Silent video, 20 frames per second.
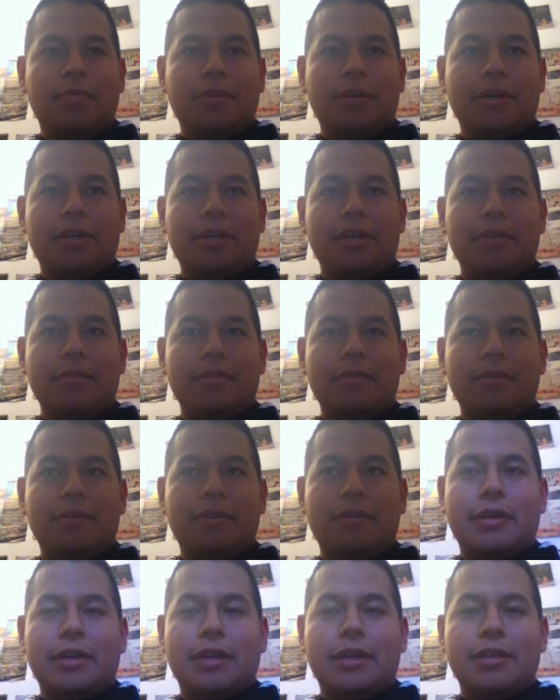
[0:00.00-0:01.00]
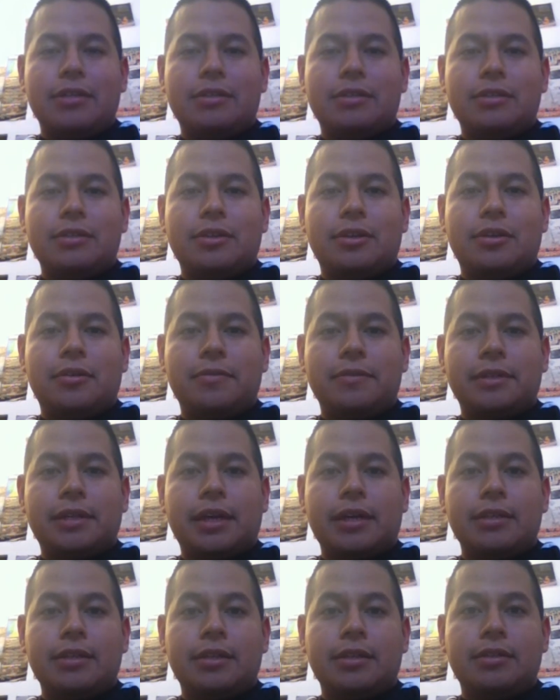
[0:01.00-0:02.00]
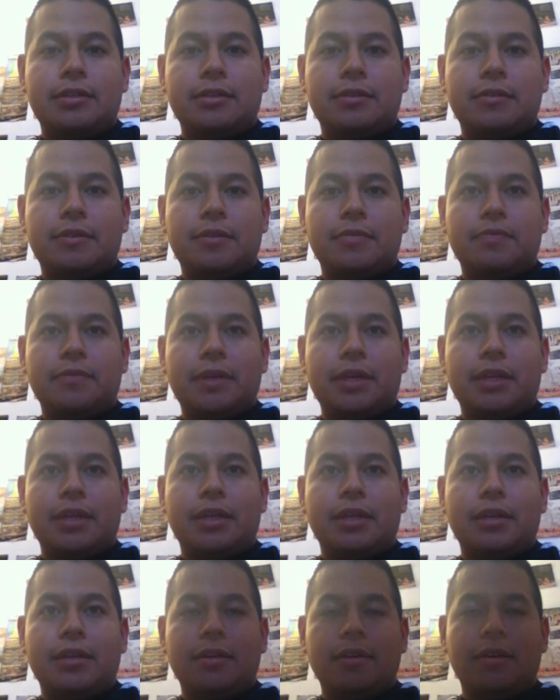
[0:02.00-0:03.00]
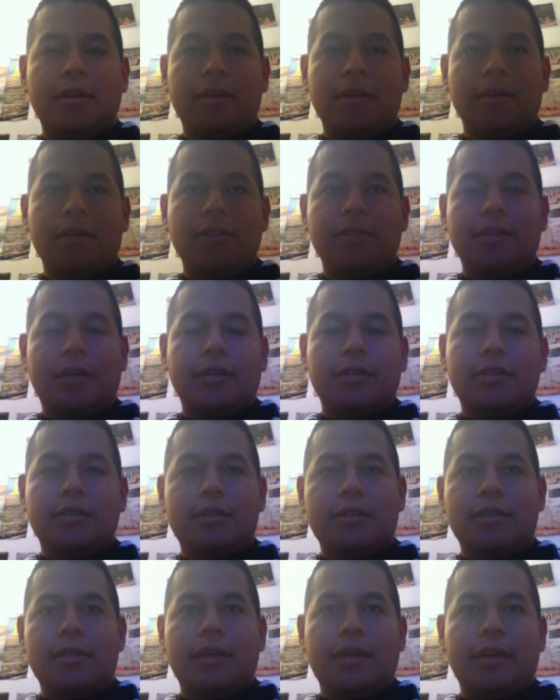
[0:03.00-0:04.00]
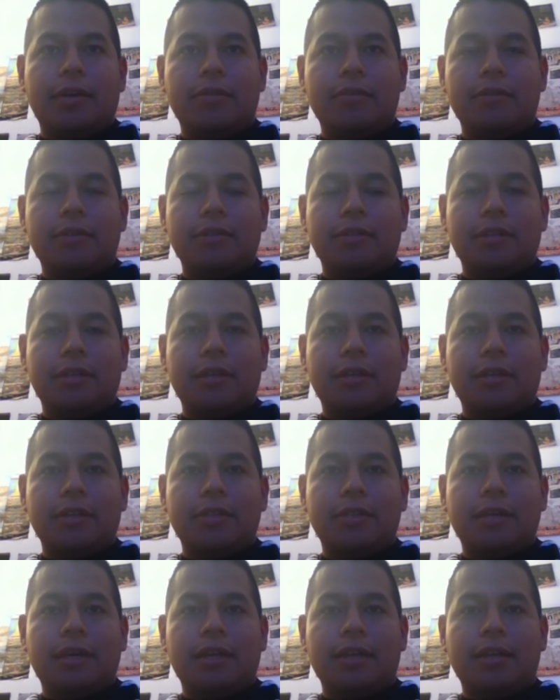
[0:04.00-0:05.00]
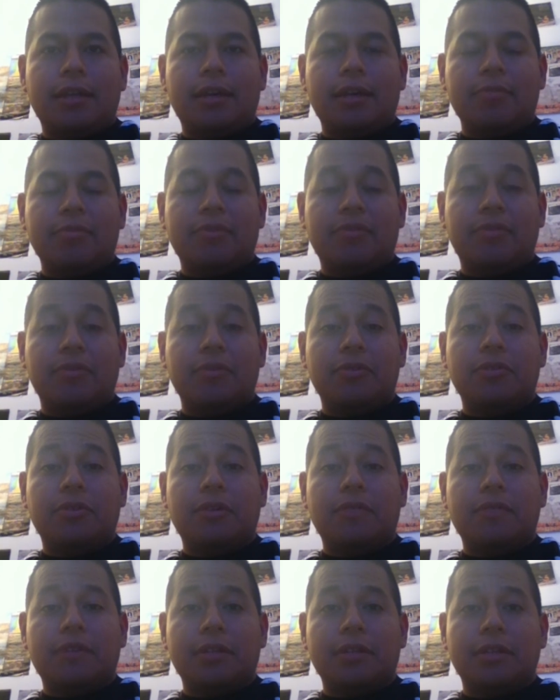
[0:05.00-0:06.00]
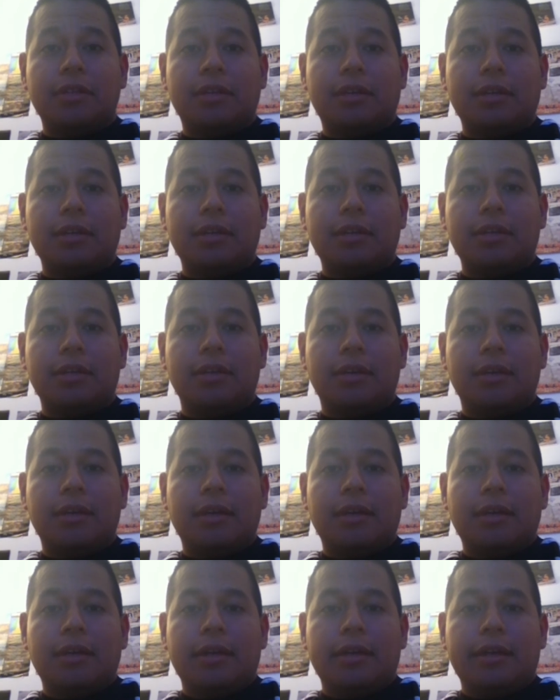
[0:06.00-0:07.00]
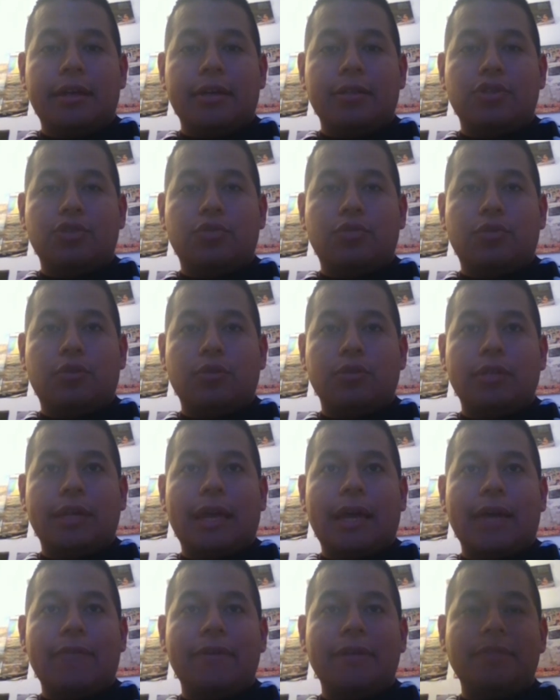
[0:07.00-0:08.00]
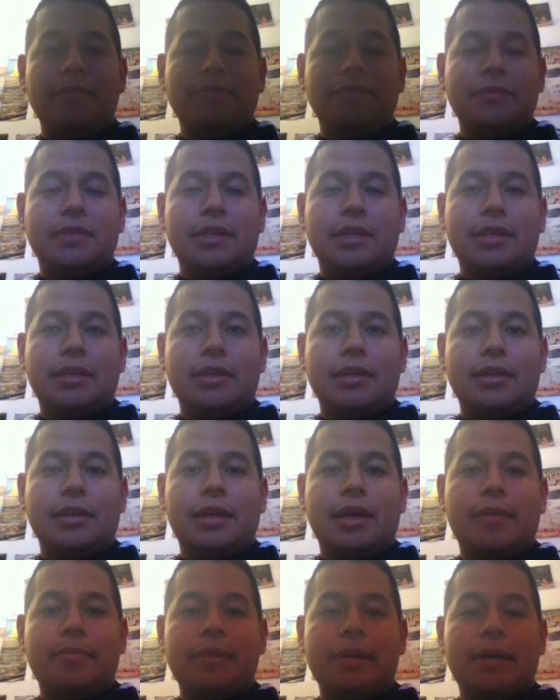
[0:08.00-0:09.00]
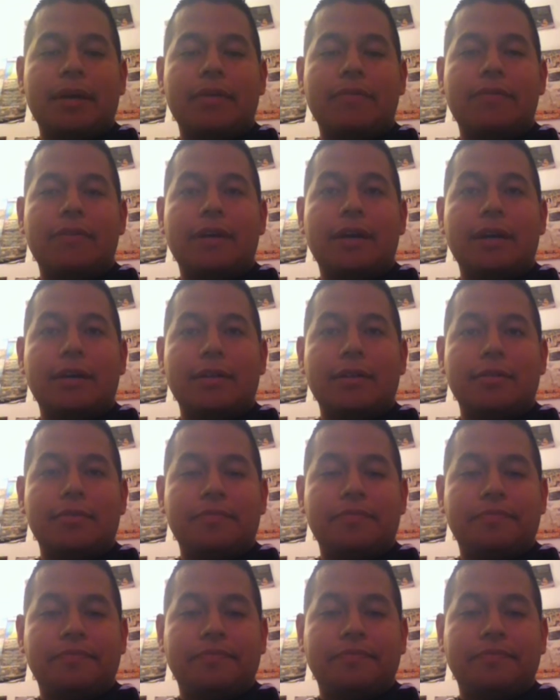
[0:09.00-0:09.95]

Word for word: But, you know, I guess nerves got into him and he ducked down into the inside line before the start finish line and as the rules have it, he, he got black flagged.